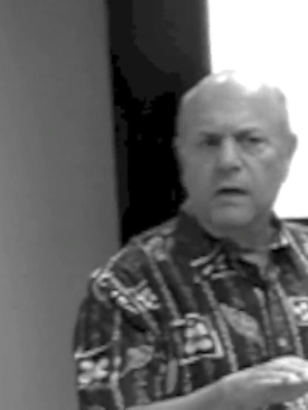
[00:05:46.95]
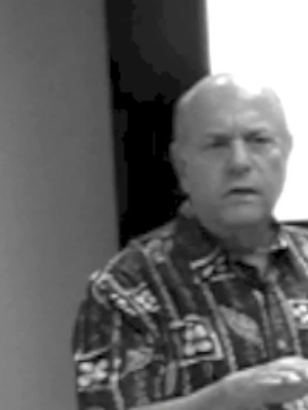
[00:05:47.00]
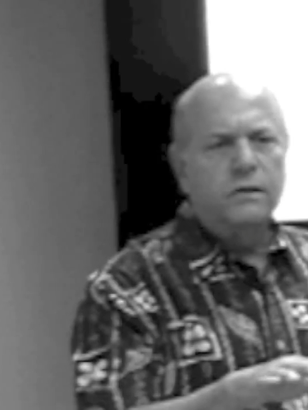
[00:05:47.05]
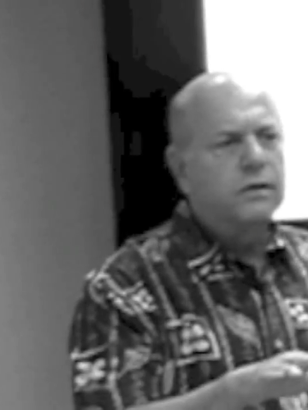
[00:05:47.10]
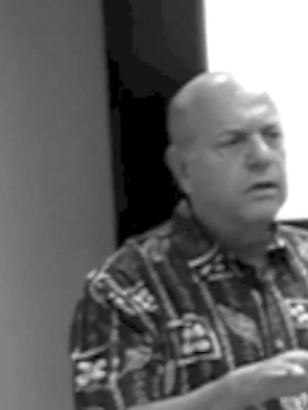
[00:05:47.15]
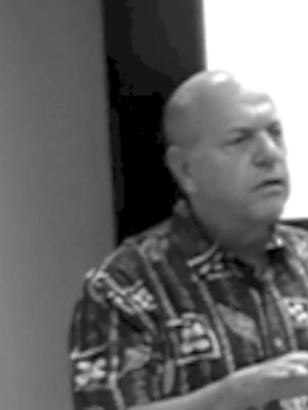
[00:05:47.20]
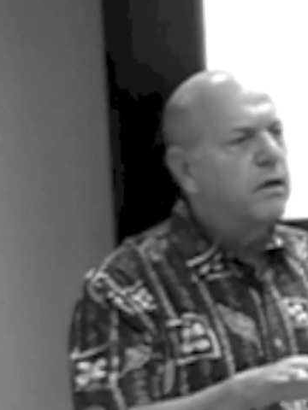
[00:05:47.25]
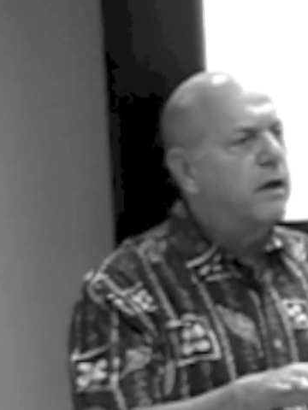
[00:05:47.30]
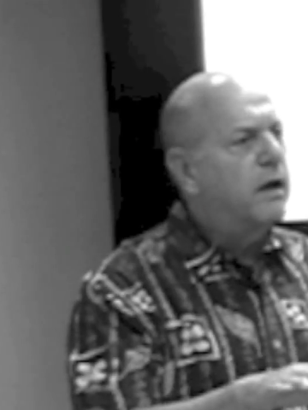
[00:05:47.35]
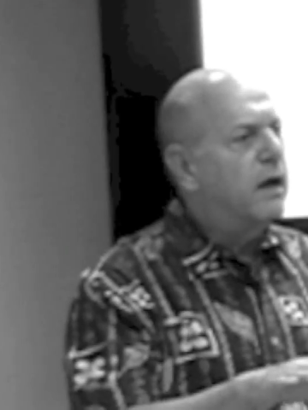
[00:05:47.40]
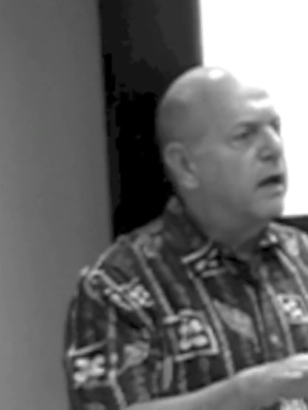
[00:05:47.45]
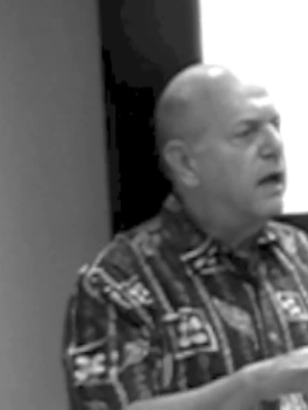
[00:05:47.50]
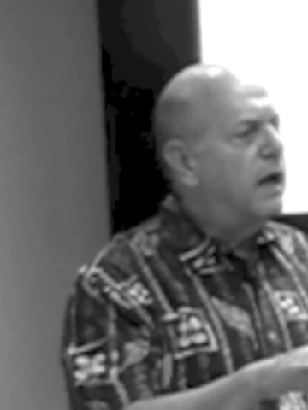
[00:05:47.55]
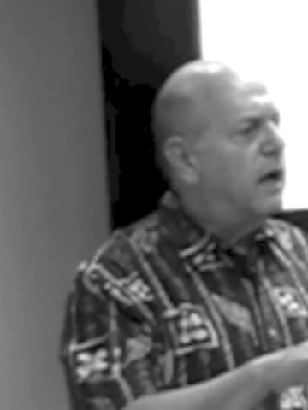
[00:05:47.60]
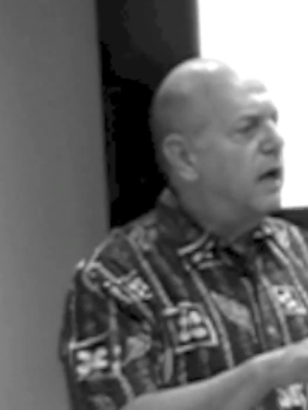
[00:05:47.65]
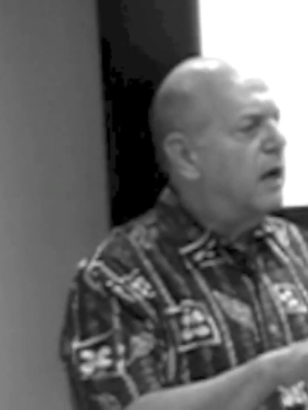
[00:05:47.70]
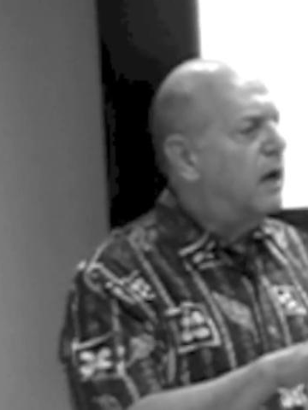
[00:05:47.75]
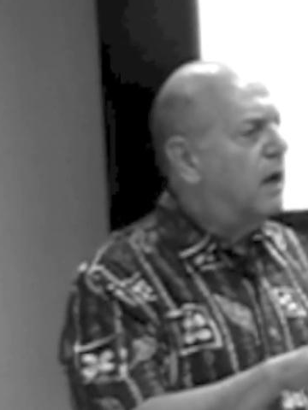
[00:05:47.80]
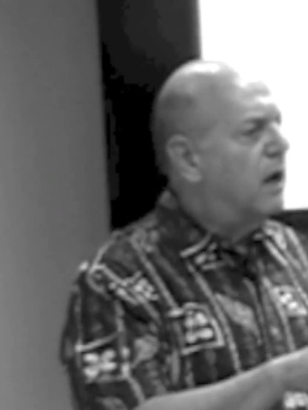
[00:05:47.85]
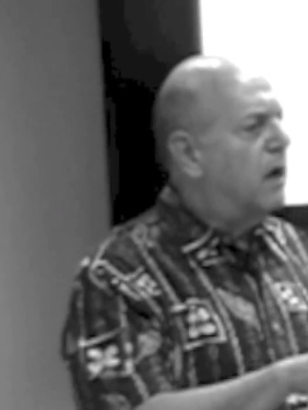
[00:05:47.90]
to
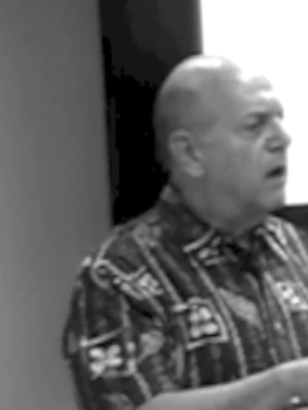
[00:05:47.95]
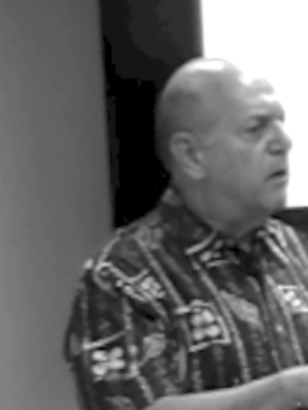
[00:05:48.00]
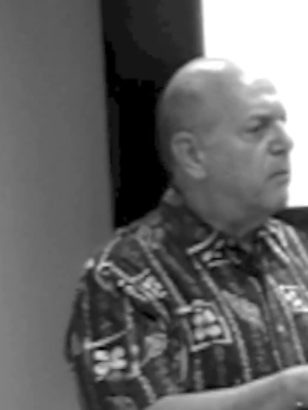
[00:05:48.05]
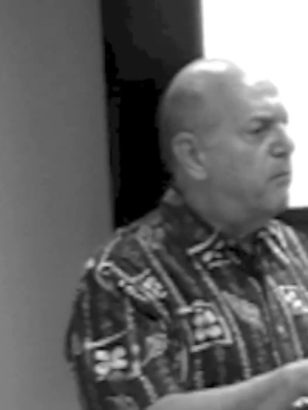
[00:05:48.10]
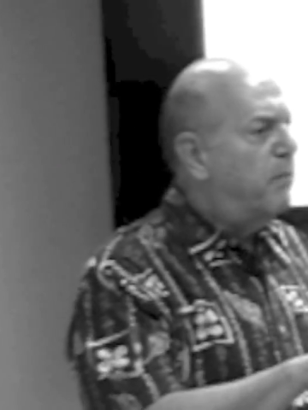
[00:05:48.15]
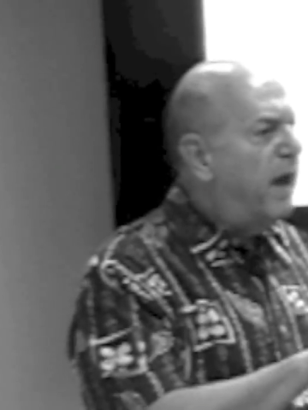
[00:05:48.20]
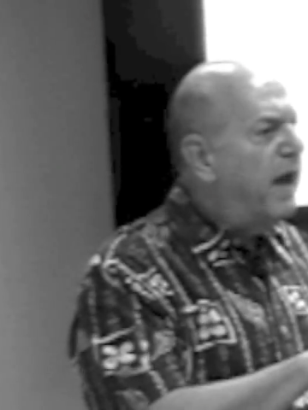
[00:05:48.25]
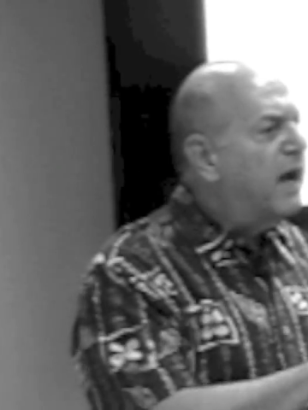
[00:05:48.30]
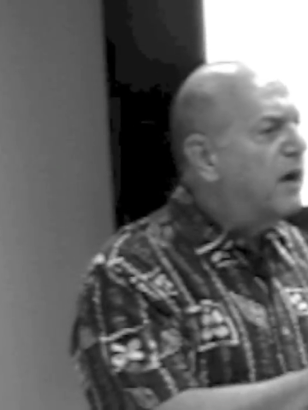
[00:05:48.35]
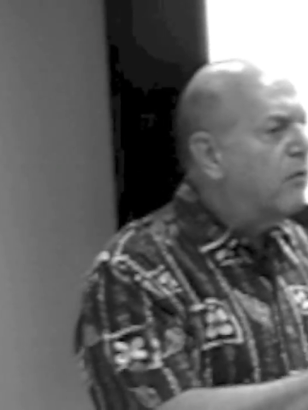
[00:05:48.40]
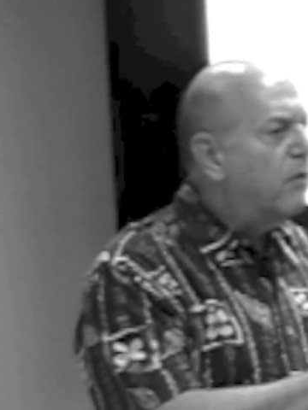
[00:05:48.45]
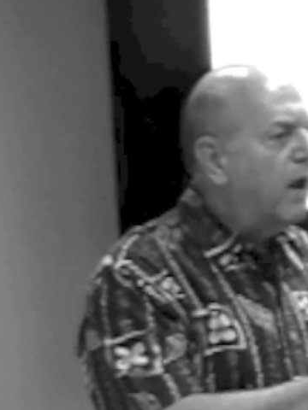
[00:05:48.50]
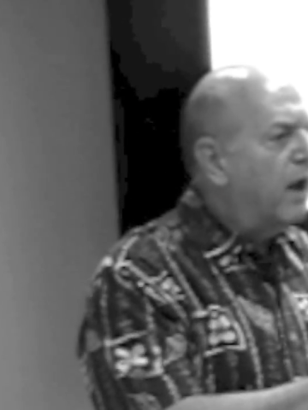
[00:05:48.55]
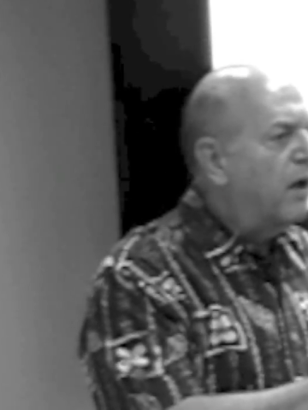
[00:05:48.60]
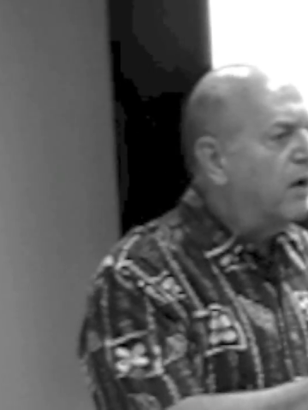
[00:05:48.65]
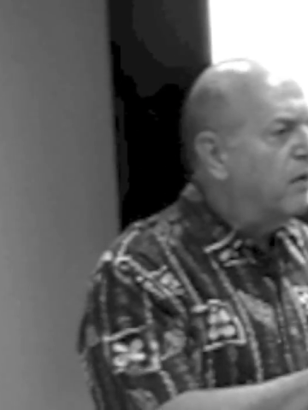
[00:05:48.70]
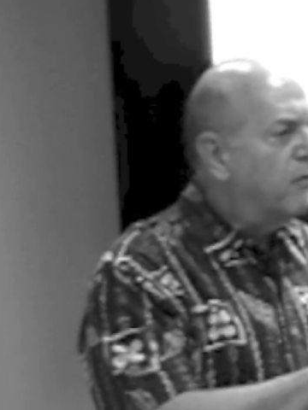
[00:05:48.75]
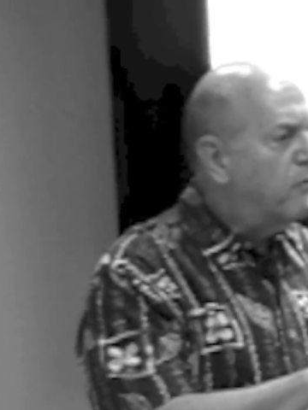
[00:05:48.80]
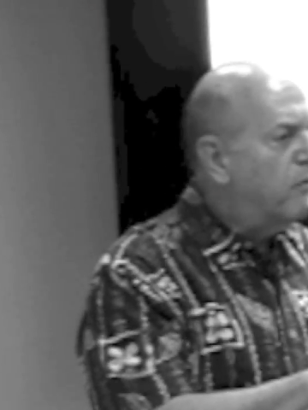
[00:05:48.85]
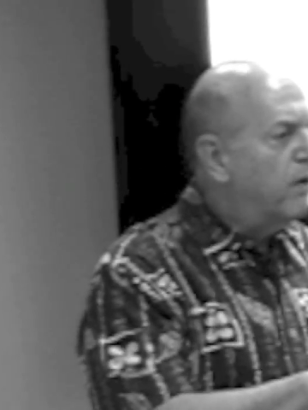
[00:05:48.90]
their uh,
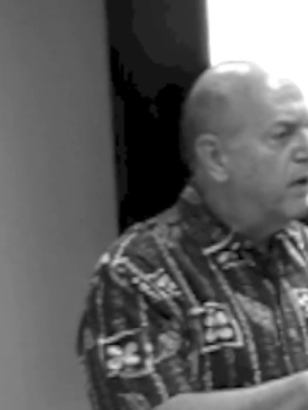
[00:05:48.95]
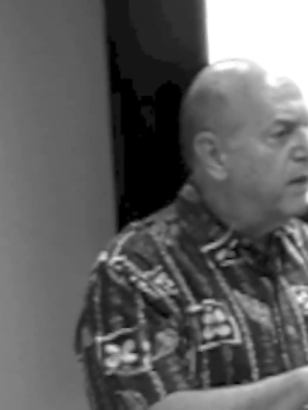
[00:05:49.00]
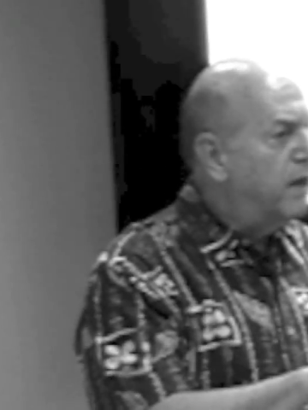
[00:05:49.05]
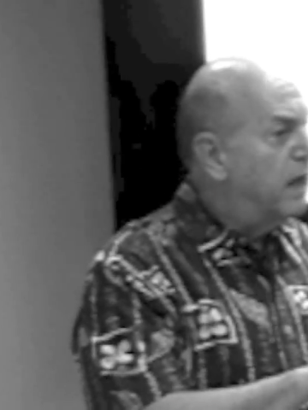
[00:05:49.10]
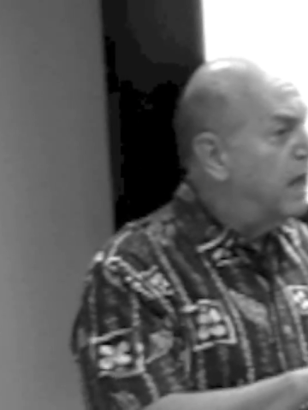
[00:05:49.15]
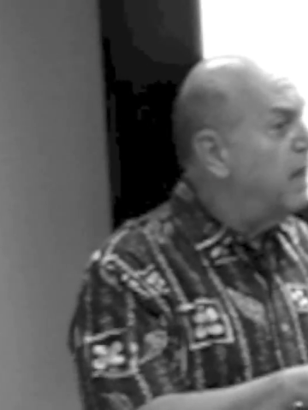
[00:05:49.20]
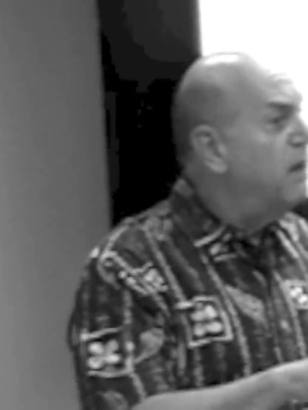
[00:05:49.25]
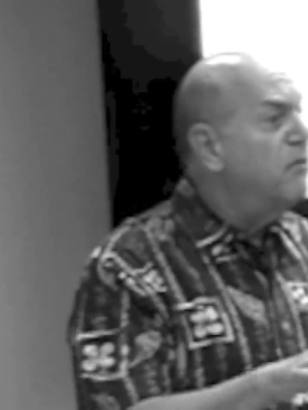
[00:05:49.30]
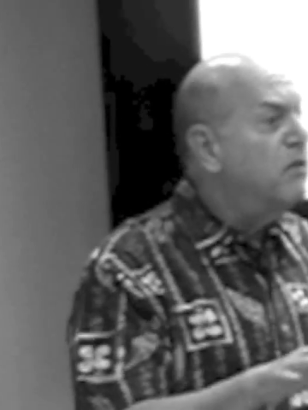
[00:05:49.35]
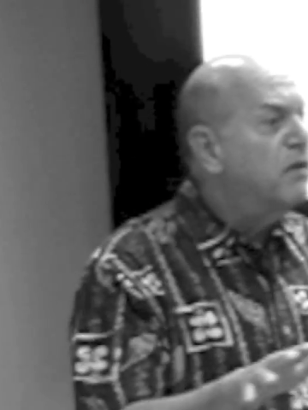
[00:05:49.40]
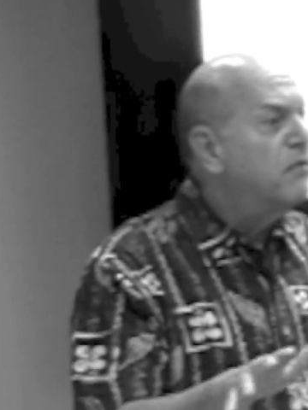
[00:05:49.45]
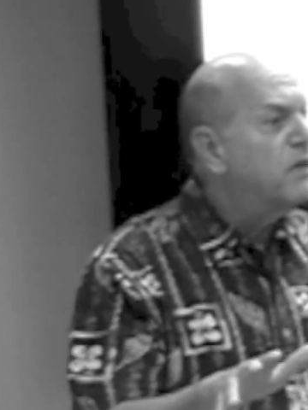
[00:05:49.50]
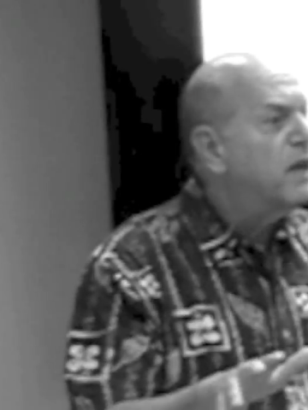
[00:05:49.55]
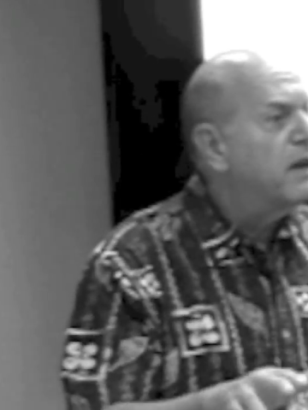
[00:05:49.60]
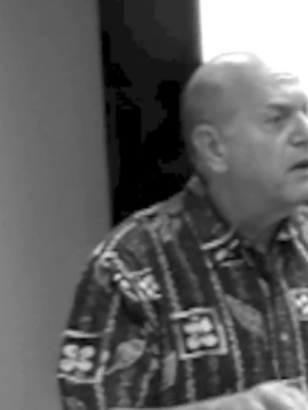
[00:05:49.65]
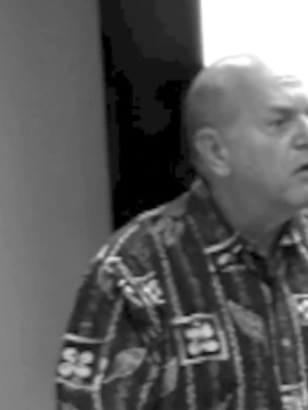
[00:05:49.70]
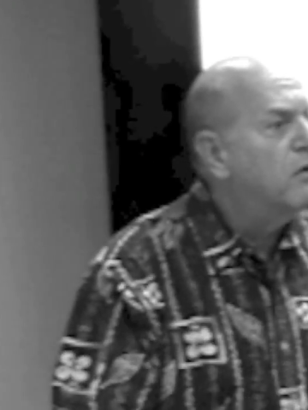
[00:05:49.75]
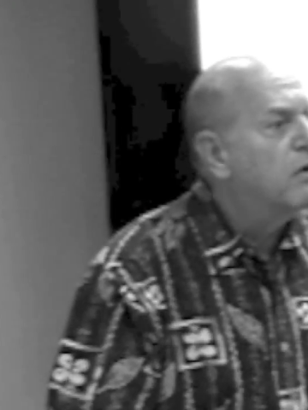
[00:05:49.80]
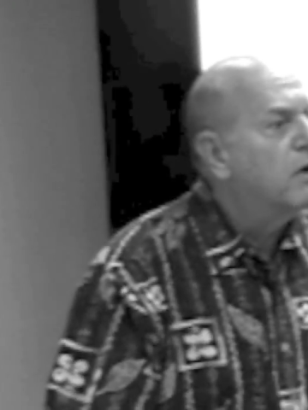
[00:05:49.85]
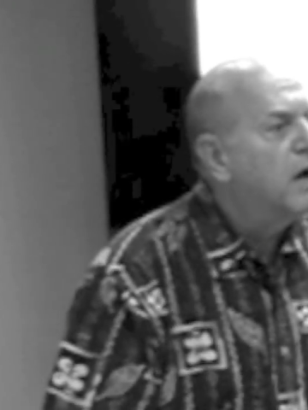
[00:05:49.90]
background of where they, even if
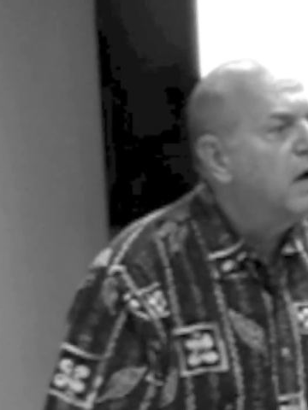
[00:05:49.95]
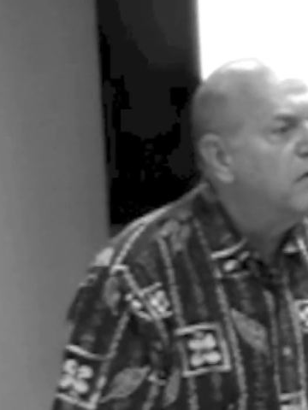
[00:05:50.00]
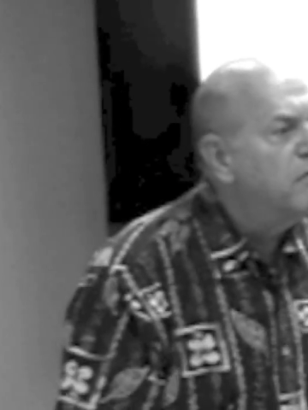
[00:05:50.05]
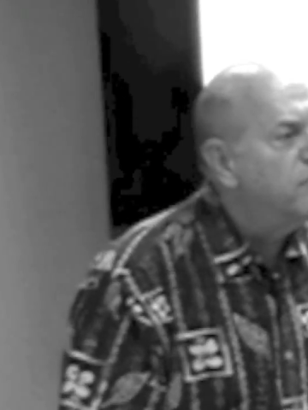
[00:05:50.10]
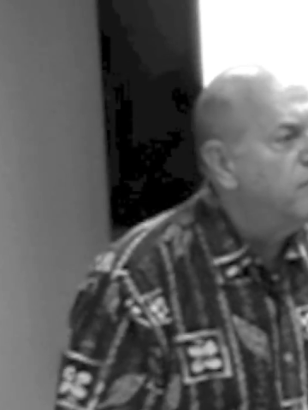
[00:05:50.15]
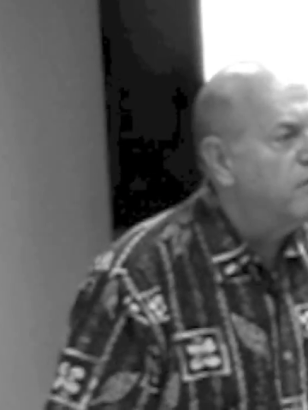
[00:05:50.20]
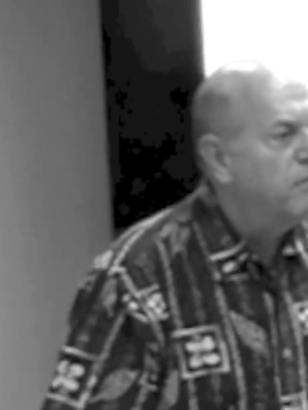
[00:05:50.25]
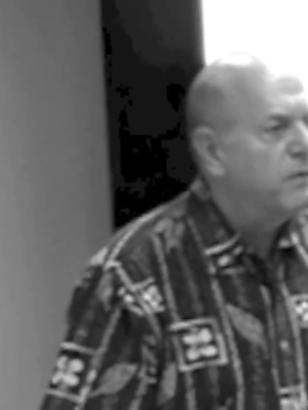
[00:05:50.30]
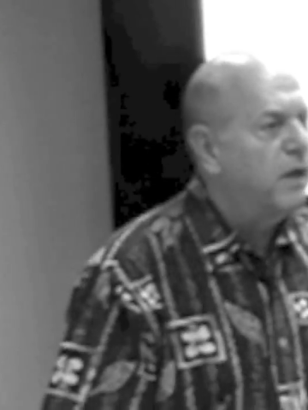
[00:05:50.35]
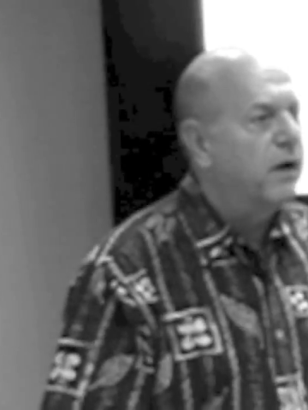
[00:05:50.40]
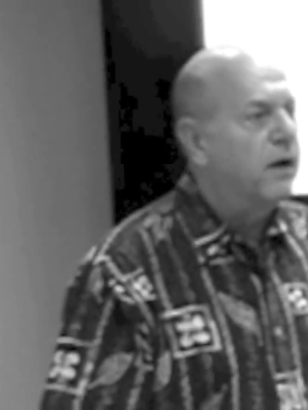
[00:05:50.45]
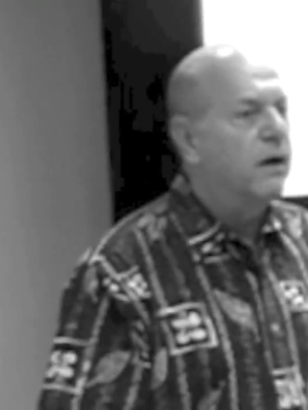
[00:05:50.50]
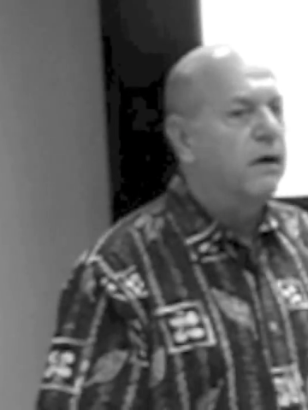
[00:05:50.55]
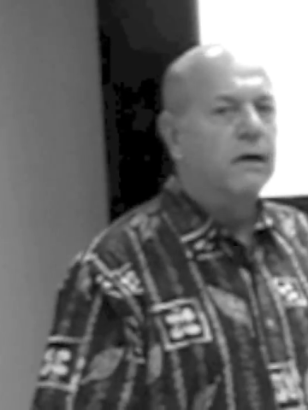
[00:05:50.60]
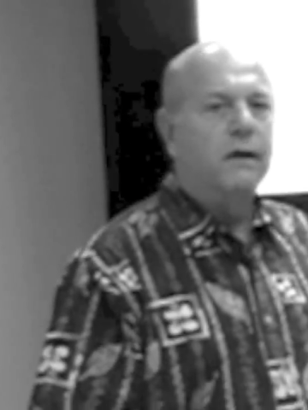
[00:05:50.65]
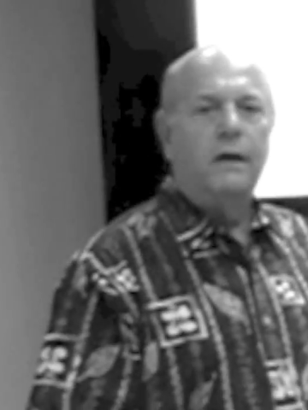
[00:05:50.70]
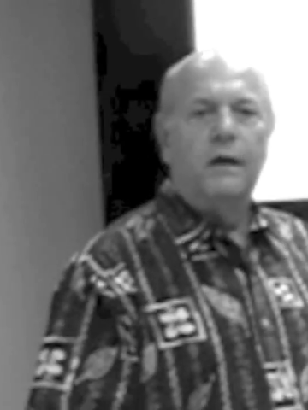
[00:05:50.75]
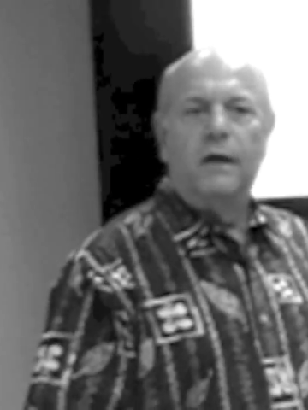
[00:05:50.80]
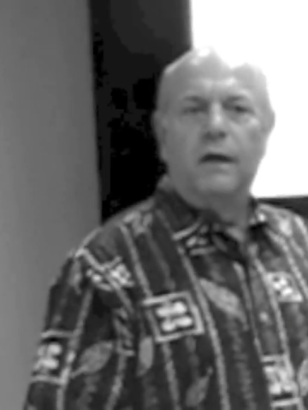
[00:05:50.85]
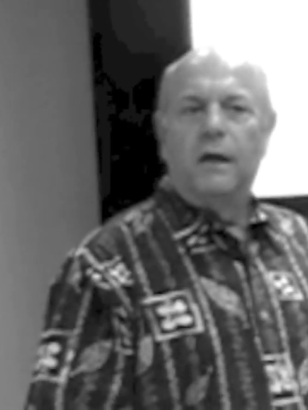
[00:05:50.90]
they don't come from
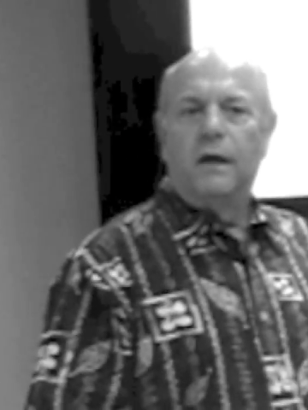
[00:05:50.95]
there,